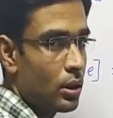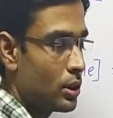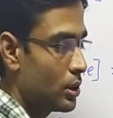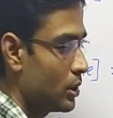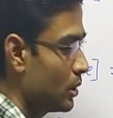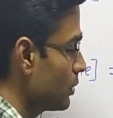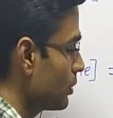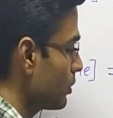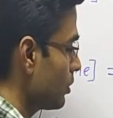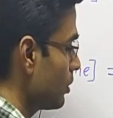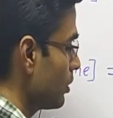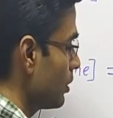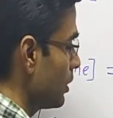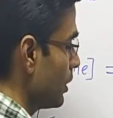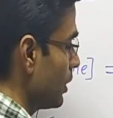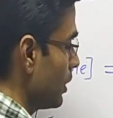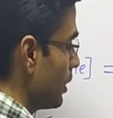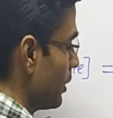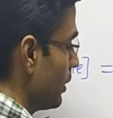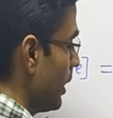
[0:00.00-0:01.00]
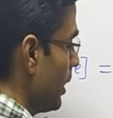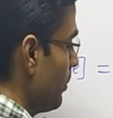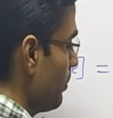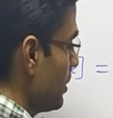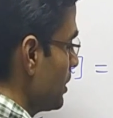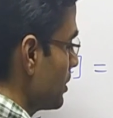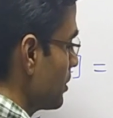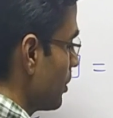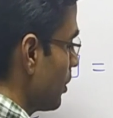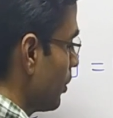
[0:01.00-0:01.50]
0.
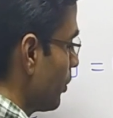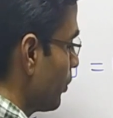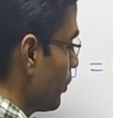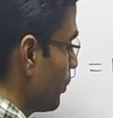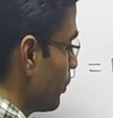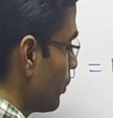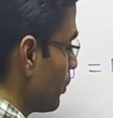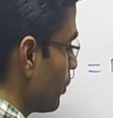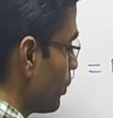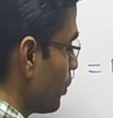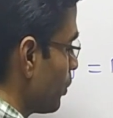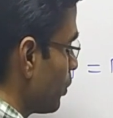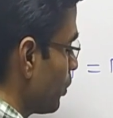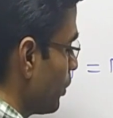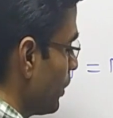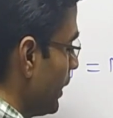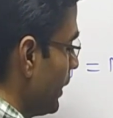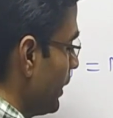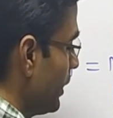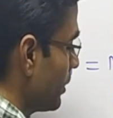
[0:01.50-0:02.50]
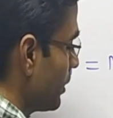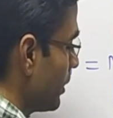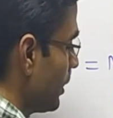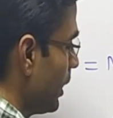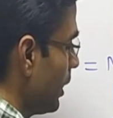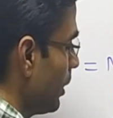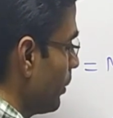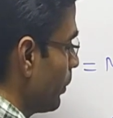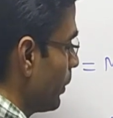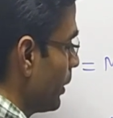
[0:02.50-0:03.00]
Dimension of length
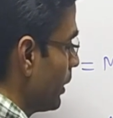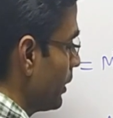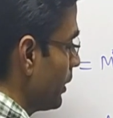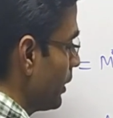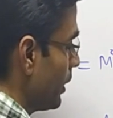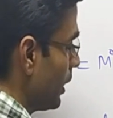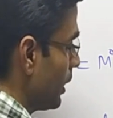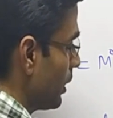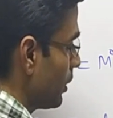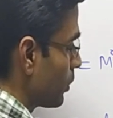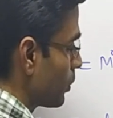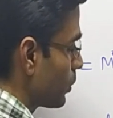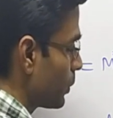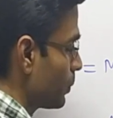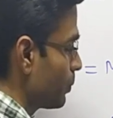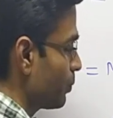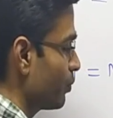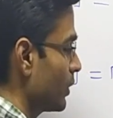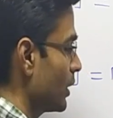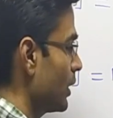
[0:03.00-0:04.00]
L1 L2.